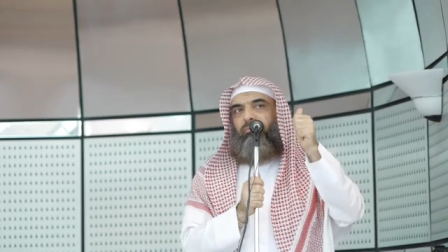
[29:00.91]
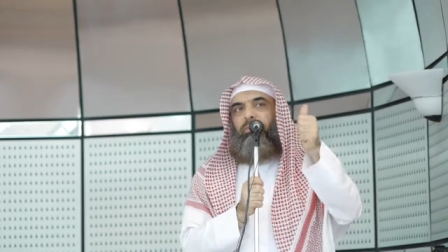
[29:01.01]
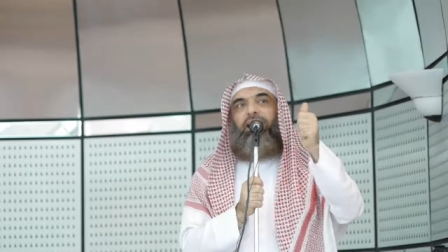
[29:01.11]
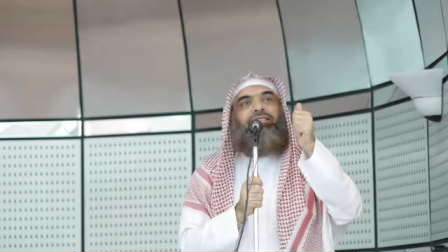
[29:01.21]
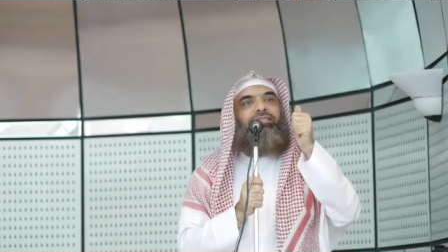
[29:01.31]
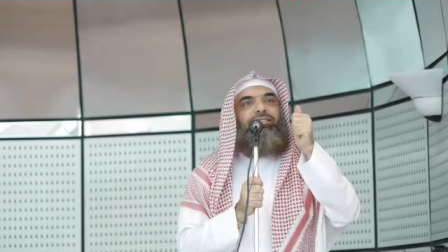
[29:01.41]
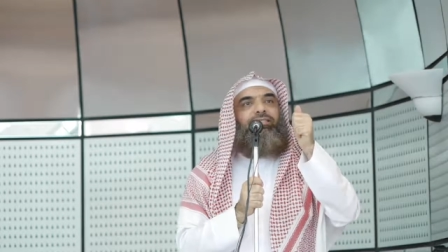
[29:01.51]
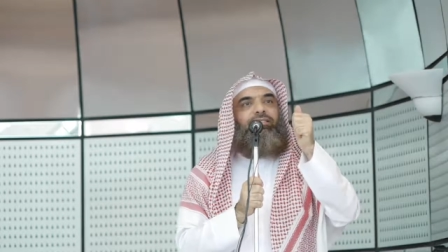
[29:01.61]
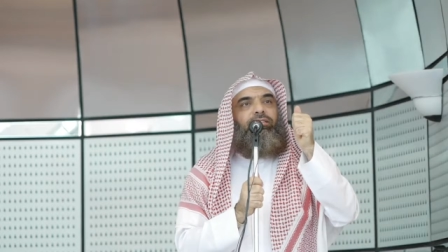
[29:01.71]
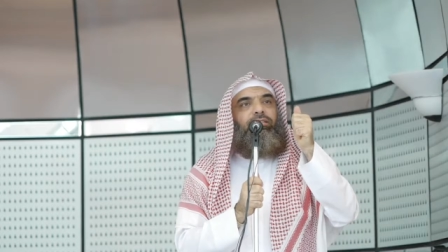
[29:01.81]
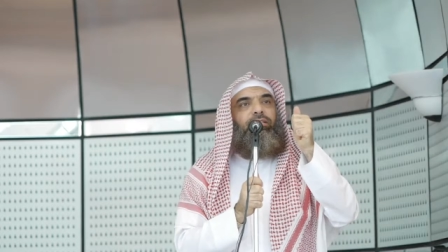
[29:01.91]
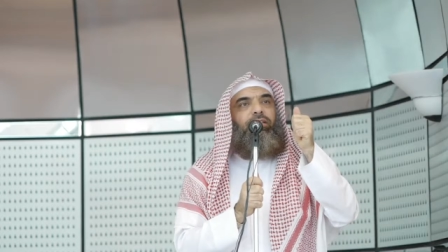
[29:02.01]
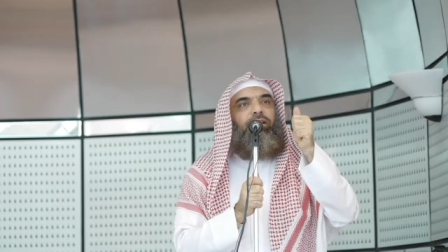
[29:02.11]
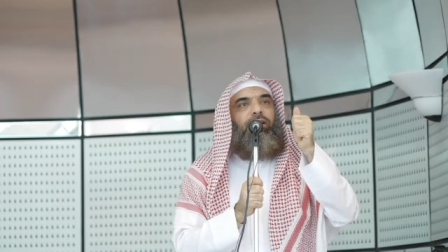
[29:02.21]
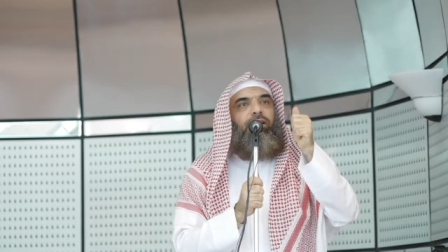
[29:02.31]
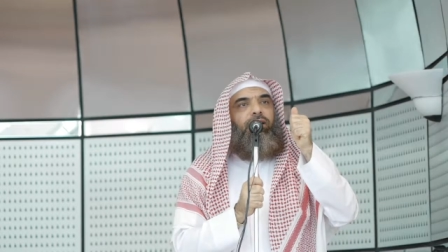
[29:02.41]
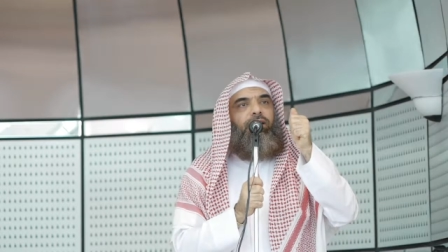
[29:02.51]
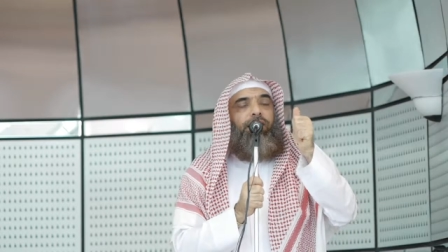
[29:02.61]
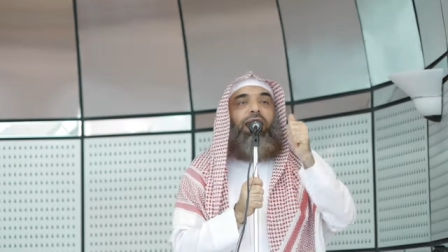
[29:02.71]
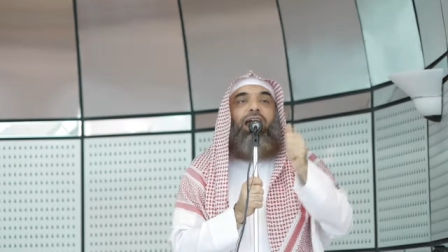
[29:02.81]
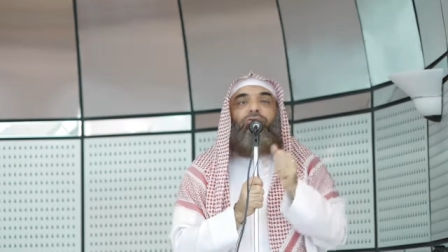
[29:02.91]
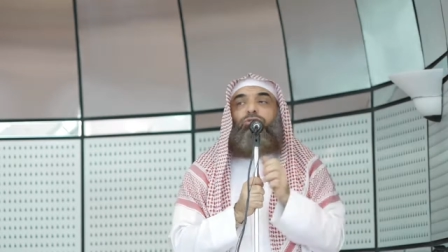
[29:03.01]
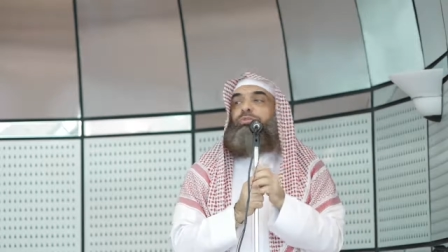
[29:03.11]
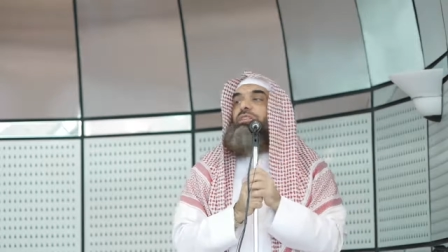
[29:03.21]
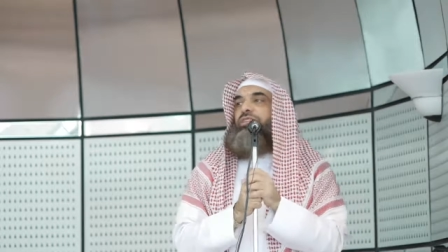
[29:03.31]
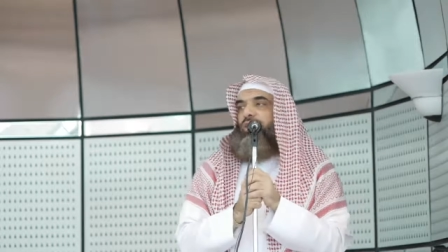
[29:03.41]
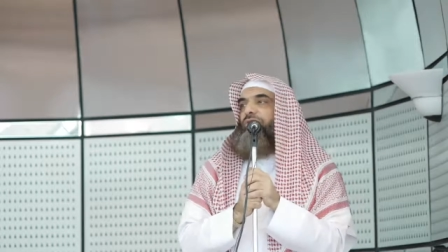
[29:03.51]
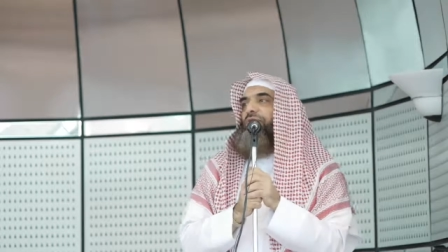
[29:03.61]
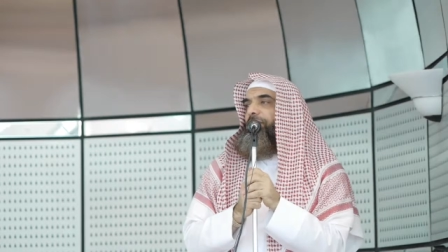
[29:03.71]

But they have to be deserving.